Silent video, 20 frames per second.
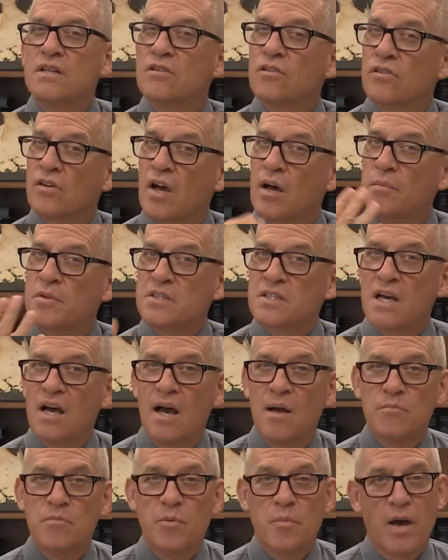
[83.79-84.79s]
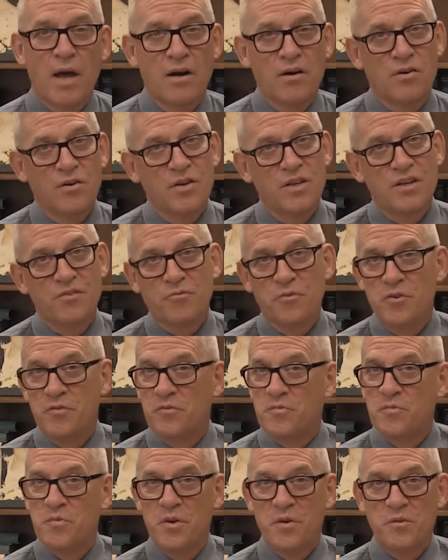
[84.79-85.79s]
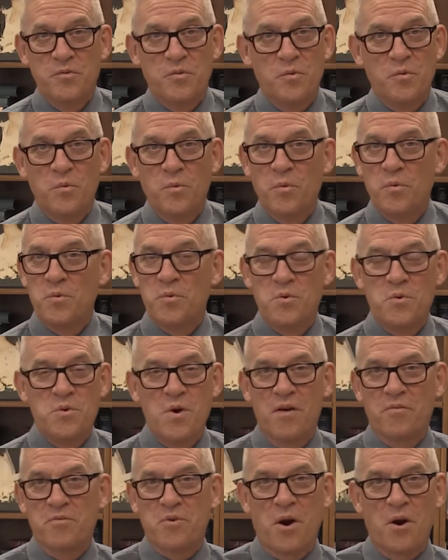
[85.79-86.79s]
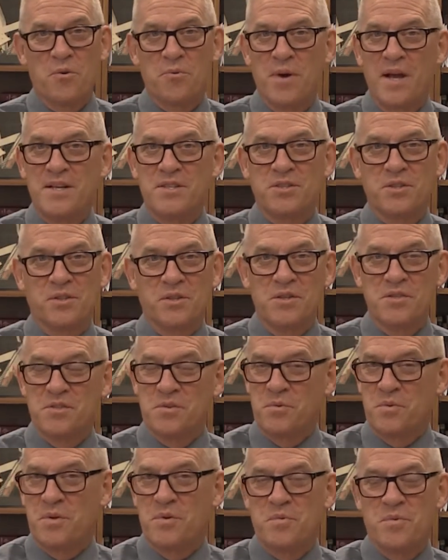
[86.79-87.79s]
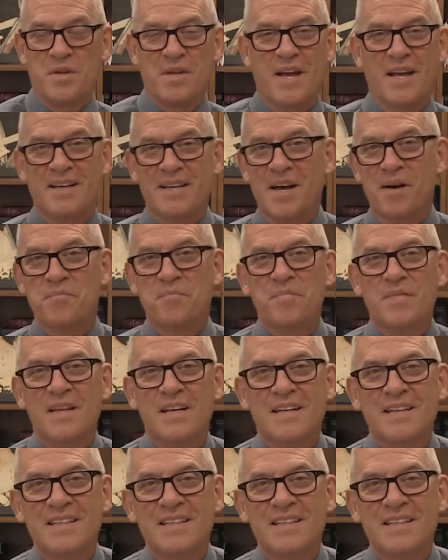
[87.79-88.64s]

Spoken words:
there'll come a time, no matter if whoever our Rachel is, that we end up